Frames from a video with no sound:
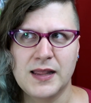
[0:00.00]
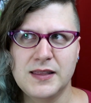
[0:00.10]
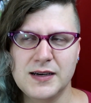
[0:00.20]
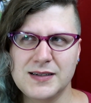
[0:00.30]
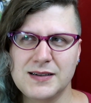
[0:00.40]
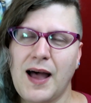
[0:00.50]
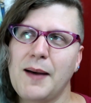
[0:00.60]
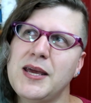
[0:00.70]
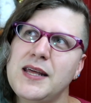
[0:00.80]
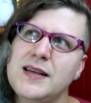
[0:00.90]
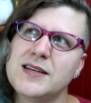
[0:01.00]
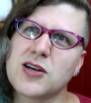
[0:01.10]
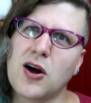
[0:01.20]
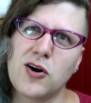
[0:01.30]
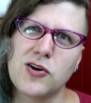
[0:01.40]
The, I mean, it's
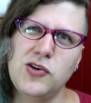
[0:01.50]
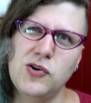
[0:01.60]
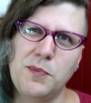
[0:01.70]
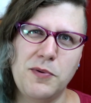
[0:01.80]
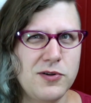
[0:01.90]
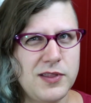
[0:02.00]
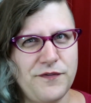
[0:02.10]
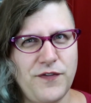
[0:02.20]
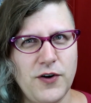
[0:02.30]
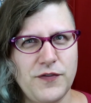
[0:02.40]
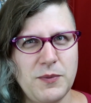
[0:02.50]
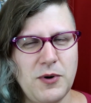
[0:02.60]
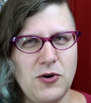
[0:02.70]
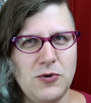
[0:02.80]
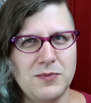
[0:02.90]
arguable that Far From
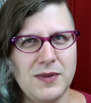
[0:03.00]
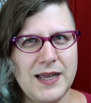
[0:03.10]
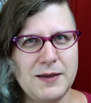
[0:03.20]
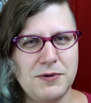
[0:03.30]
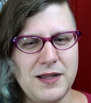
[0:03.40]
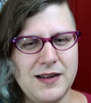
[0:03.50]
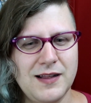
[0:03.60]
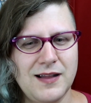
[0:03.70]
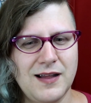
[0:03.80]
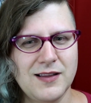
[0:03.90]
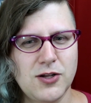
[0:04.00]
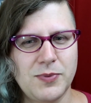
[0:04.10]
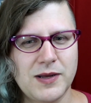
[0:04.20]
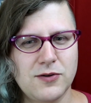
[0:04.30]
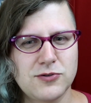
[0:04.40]
Home like played a, a little
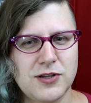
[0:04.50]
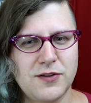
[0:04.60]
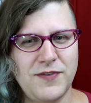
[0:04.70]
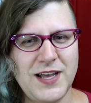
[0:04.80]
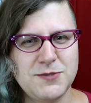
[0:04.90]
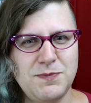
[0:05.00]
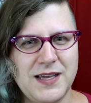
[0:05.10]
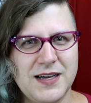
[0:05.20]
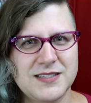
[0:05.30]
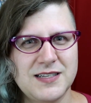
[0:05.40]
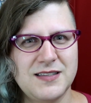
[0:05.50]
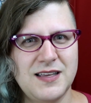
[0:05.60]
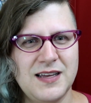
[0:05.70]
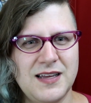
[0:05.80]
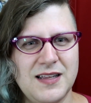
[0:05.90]
bit closer to the vest because it,
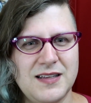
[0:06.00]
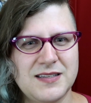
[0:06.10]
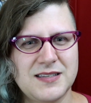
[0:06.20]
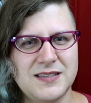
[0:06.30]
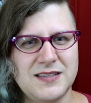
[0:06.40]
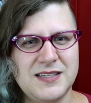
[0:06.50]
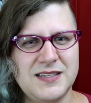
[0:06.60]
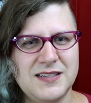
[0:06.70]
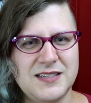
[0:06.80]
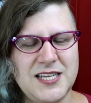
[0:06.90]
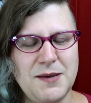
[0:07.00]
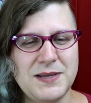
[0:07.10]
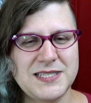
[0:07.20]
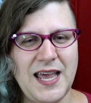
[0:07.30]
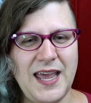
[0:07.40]
it didn't tip
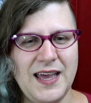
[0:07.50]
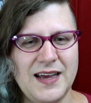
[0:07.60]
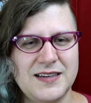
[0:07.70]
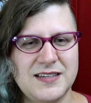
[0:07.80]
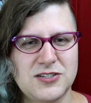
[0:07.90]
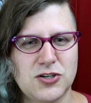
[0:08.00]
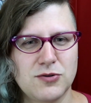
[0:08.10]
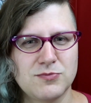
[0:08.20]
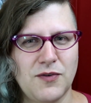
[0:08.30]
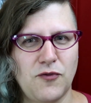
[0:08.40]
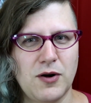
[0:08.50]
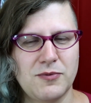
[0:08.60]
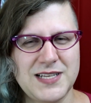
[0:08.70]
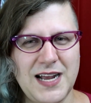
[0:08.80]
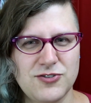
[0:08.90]
its hand in terms of where it
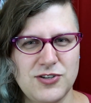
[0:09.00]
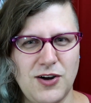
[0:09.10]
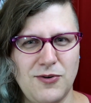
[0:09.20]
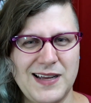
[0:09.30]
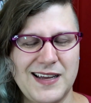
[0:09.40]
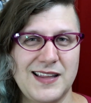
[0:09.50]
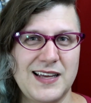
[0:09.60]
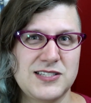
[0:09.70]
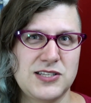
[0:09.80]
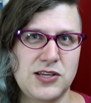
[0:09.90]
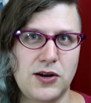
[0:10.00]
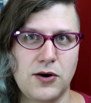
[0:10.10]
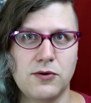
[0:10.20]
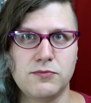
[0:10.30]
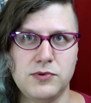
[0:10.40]
was actually going, unless, you
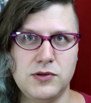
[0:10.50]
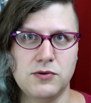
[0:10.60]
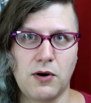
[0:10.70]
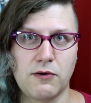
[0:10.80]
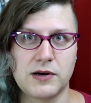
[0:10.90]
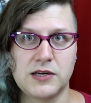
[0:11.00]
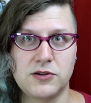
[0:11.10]
know, you already